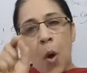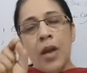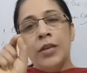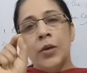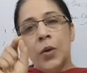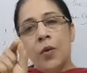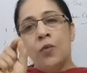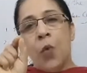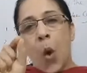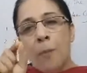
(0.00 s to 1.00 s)

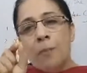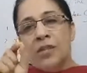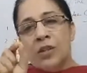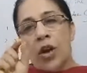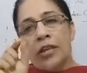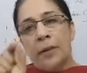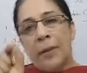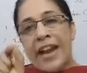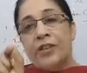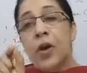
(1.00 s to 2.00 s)
worms or
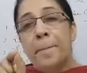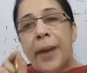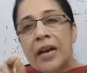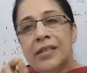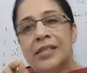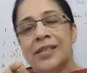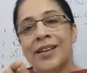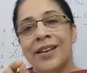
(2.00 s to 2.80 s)
termites or bugs.